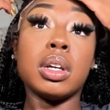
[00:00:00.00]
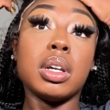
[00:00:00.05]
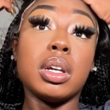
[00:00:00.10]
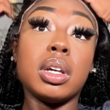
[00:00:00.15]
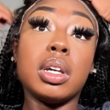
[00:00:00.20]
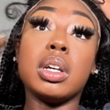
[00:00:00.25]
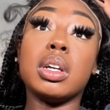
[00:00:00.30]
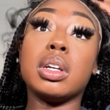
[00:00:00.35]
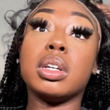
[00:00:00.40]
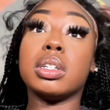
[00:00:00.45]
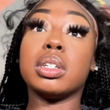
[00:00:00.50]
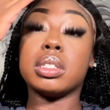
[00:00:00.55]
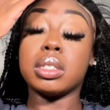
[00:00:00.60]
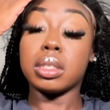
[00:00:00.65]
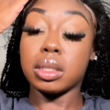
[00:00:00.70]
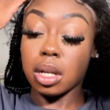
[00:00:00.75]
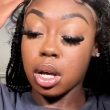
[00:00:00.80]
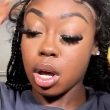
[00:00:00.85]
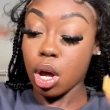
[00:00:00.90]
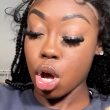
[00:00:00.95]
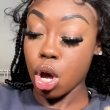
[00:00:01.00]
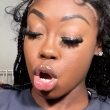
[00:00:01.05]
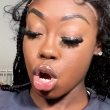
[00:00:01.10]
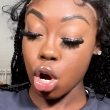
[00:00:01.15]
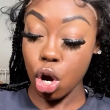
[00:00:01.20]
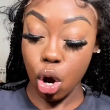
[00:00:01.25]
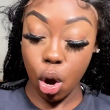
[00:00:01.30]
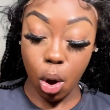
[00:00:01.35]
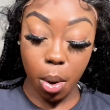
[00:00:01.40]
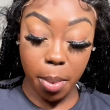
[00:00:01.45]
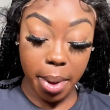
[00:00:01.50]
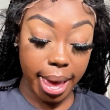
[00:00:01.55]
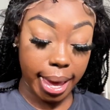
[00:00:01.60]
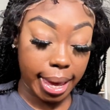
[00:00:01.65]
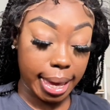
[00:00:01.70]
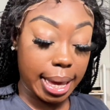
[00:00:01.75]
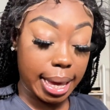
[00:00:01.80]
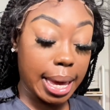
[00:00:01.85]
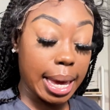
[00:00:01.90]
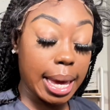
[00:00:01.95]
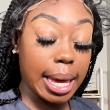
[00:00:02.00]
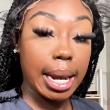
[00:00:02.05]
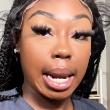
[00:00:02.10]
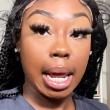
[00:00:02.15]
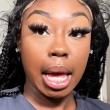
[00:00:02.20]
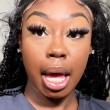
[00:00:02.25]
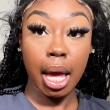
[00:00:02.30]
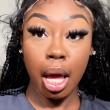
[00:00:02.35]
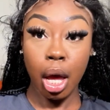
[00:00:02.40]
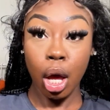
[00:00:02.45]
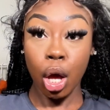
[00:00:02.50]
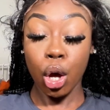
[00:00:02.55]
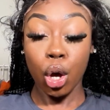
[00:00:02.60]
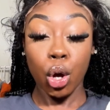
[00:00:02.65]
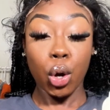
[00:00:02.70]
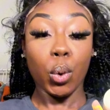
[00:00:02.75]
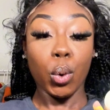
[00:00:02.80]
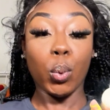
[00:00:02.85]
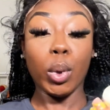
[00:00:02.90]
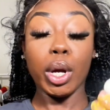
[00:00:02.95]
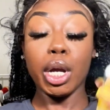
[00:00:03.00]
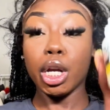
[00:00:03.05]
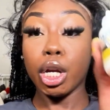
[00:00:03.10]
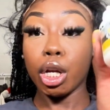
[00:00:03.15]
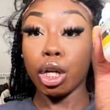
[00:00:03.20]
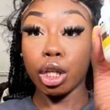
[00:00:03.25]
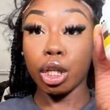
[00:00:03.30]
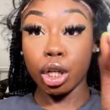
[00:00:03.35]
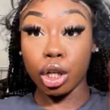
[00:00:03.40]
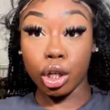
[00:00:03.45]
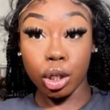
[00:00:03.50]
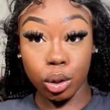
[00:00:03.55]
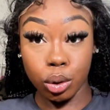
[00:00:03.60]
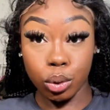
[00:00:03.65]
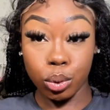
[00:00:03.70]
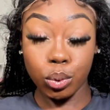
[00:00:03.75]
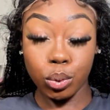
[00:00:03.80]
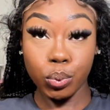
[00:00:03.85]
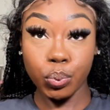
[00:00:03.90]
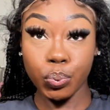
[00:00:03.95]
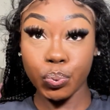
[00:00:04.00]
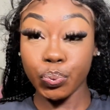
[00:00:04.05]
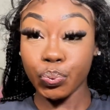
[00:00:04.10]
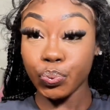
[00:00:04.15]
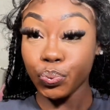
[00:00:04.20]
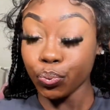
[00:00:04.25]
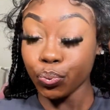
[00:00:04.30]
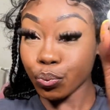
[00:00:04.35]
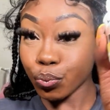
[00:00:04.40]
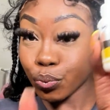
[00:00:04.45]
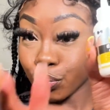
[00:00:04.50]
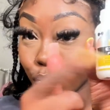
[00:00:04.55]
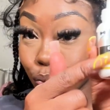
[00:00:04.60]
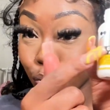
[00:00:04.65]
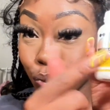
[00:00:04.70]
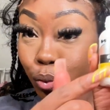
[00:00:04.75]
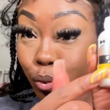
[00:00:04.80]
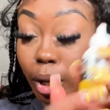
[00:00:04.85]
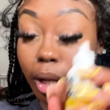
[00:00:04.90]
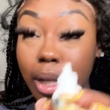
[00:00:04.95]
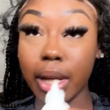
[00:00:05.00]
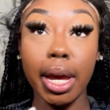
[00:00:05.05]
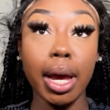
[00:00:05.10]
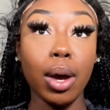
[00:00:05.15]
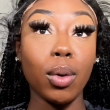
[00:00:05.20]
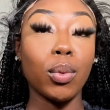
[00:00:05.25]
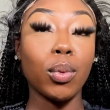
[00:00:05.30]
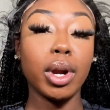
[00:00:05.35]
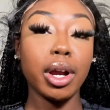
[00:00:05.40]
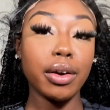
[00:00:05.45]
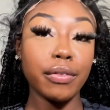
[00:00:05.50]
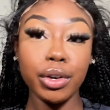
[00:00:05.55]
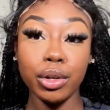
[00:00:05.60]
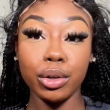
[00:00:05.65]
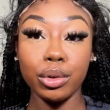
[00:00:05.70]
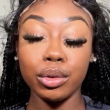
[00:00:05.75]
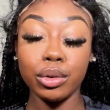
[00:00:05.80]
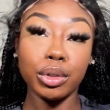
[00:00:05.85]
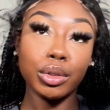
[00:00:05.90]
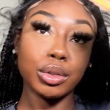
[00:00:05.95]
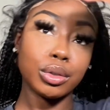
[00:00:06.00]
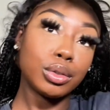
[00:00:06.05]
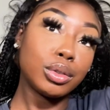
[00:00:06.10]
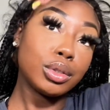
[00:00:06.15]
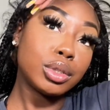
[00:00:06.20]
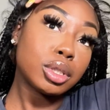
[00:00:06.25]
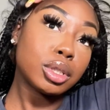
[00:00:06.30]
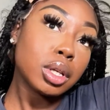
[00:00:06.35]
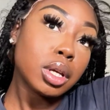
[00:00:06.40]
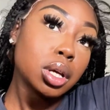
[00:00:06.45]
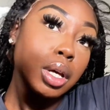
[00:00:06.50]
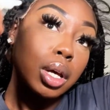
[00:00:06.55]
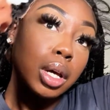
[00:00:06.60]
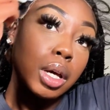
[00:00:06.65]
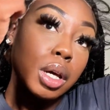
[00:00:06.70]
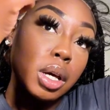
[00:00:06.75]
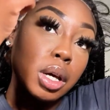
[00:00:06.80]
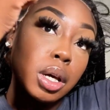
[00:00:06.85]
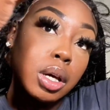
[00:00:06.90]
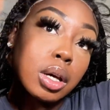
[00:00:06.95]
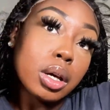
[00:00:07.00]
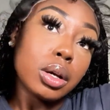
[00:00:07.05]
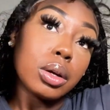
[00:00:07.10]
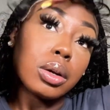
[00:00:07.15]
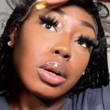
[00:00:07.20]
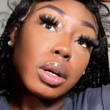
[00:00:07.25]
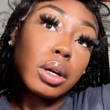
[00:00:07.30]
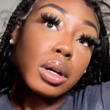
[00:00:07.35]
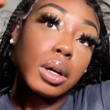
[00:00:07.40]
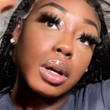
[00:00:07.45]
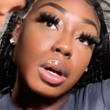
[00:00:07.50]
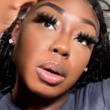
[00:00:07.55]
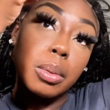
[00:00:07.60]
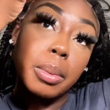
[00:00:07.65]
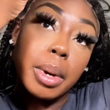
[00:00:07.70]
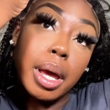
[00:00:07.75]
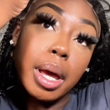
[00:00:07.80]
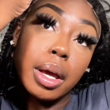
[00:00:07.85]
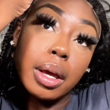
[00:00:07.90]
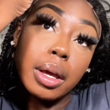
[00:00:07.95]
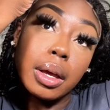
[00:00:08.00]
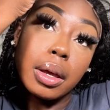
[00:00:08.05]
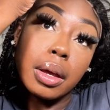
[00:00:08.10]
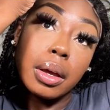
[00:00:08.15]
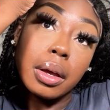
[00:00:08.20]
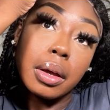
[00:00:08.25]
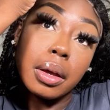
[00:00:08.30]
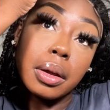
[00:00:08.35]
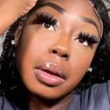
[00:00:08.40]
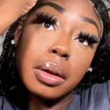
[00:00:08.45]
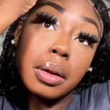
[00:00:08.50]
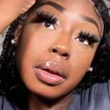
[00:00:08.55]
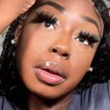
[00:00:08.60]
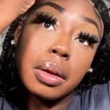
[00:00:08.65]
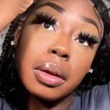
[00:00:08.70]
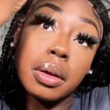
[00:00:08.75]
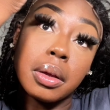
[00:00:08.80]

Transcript: is go back in with the glue that whatever you use, I'm gonna go back in